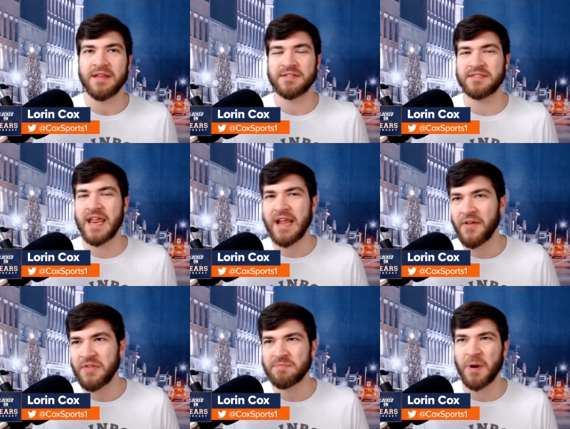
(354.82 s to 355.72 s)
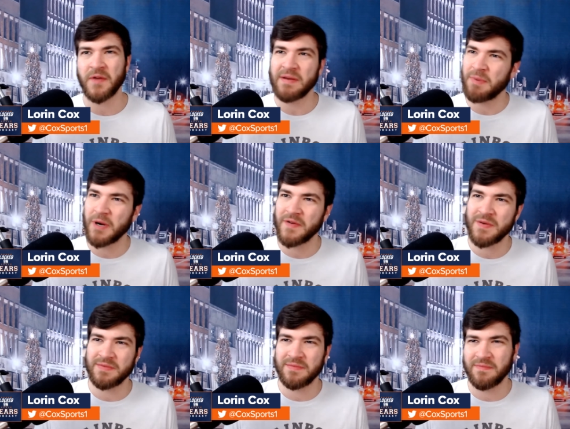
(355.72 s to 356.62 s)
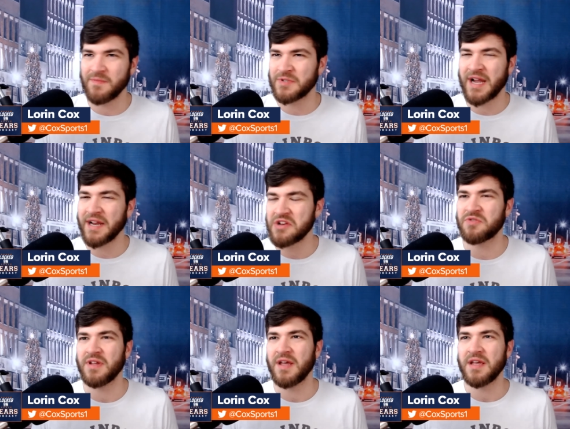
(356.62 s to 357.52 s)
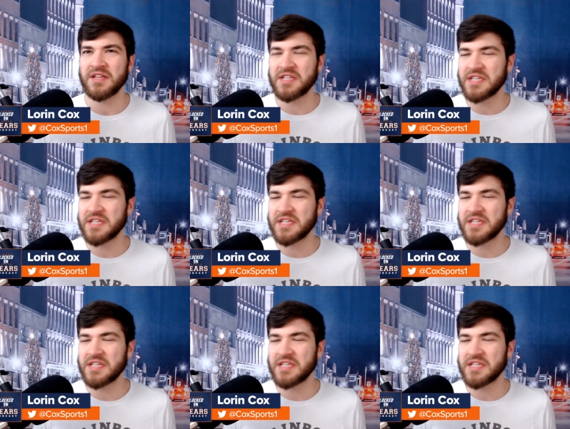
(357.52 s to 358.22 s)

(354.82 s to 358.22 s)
staying healthy was part of it. And part of it was kind of just scheme.